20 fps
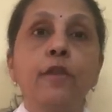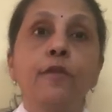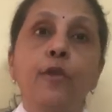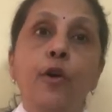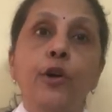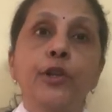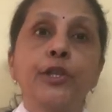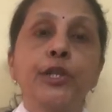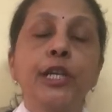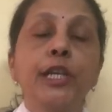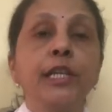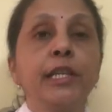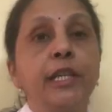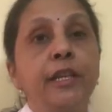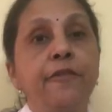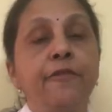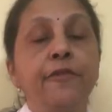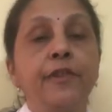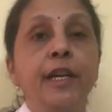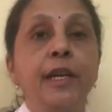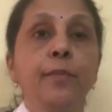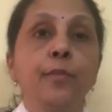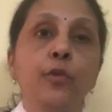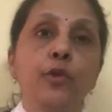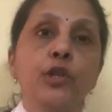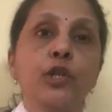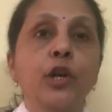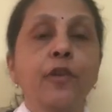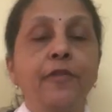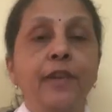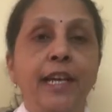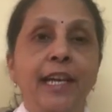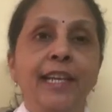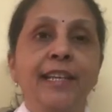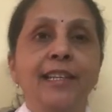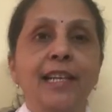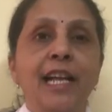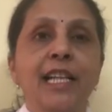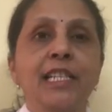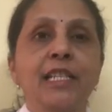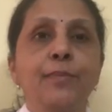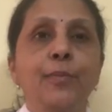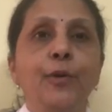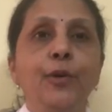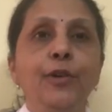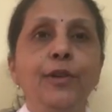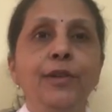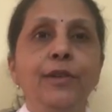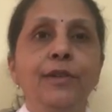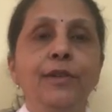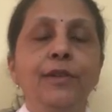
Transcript: watching different modes of air transport?